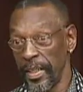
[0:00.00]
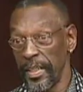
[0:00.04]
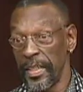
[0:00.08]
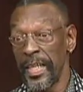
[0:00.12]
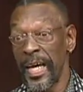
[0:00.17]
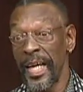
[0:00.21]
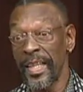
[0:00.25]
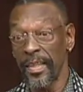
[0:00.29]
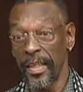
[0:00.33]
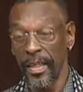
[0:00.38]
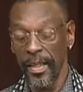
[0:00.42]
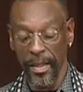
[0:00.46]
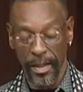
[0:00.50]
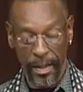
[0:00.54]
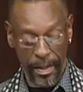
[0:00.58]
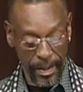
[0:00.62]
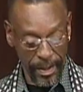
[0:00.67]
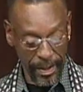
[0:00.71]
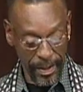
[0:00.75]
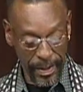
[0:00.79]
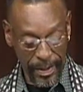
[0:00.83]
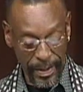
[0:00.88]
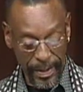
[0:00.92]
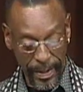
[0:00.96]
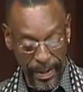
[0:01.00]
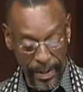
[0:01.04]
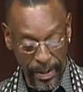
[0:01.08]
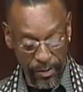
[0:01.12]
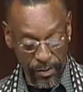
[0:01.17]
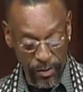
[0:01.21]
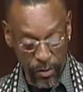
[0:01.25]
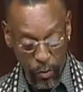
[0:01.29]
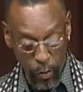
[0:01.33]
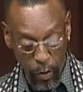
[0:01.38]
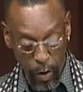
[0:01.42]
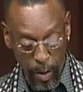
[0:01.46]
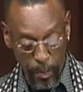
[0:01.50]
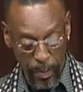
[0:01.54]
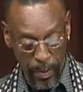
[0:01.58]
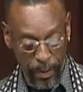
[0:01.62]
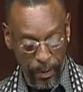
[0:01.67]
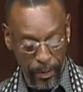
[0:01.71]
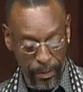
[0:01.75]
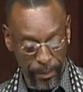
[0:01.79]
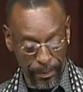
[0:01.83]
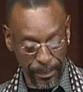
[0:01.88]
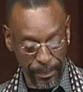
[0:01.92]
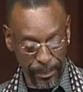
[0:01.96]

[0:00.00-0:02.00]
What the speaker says: nothing is normal.